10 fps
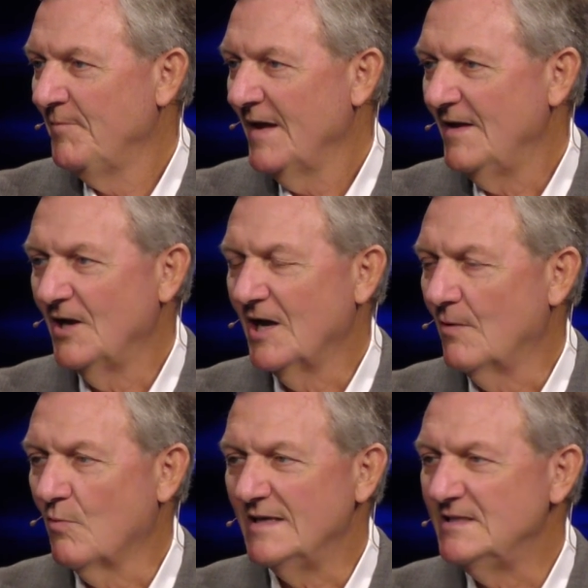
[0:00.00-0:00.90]
And then God
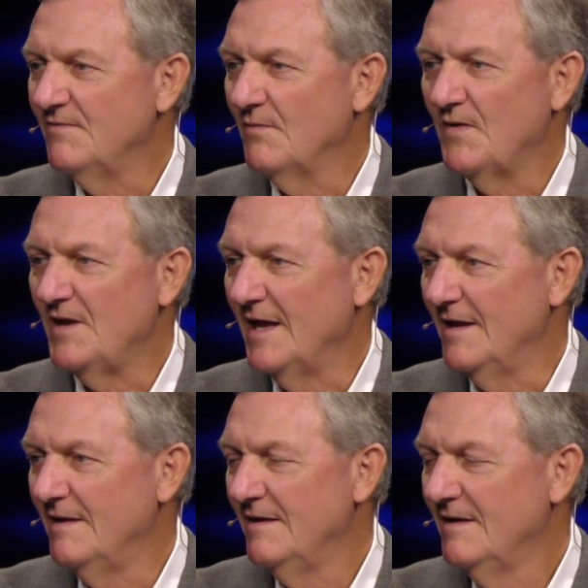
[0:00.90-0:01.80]
raised Him from the dead
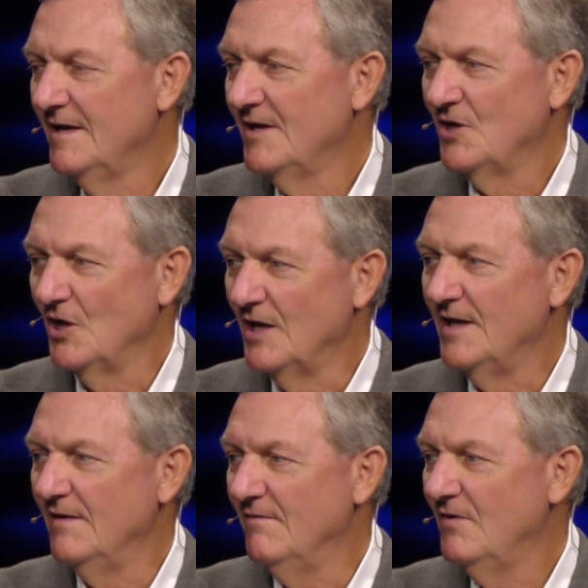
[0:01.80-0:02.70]
to
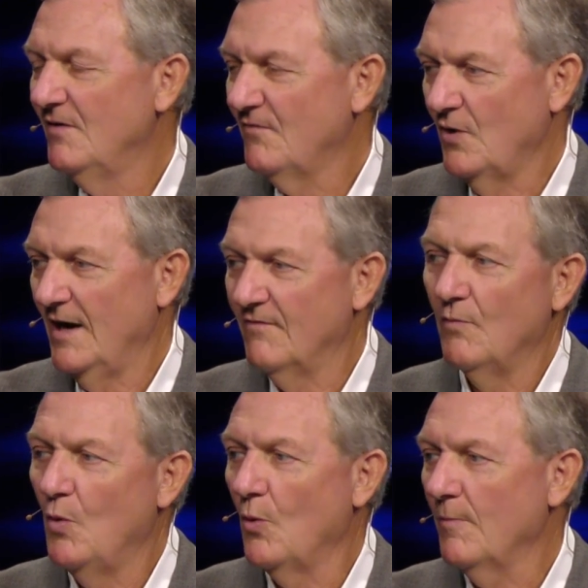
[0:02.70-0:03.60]
live forevermore.